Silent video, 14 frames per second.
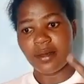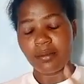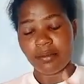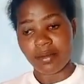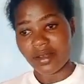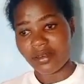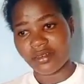
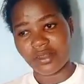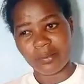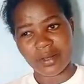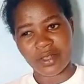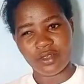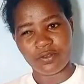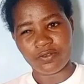Mary the
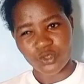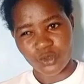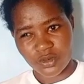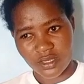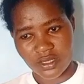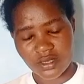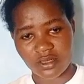mother of
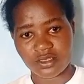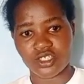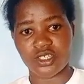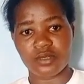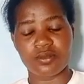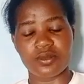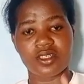Joseph and
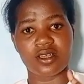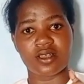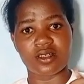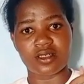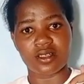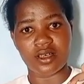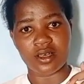James,
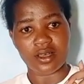and